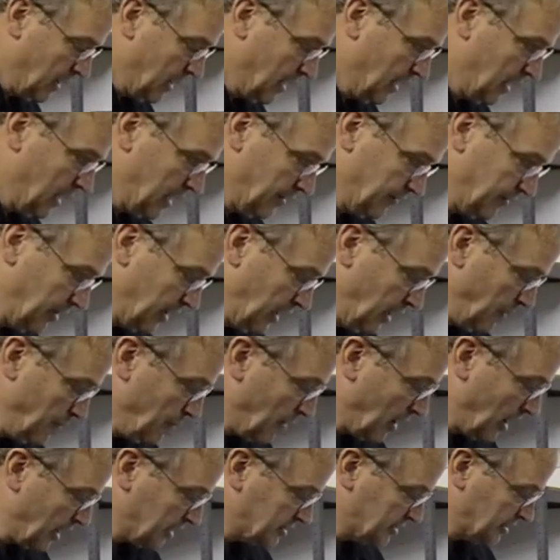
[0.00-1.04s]
and the
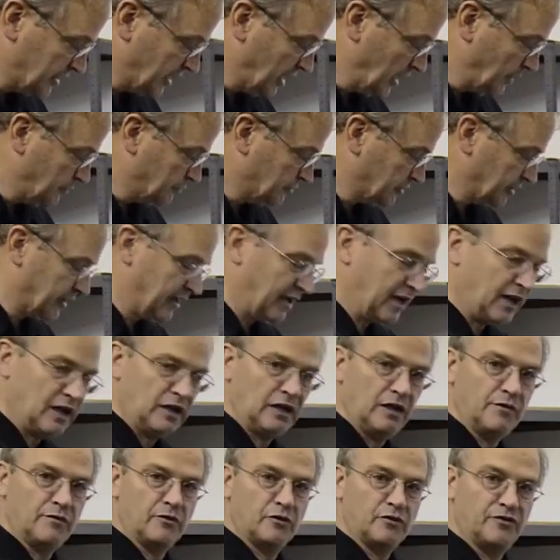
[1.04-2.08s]
e-box keeps the
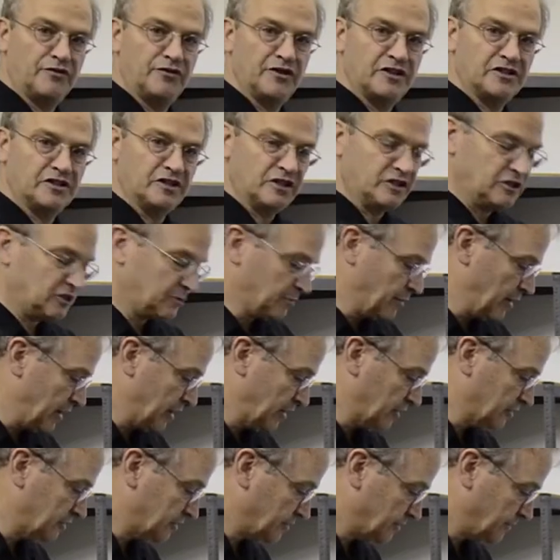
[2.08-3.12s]
cantilever fixed in
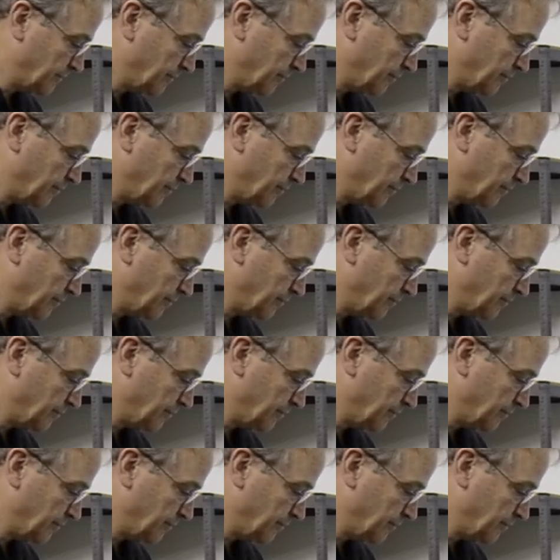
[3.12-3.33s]
space.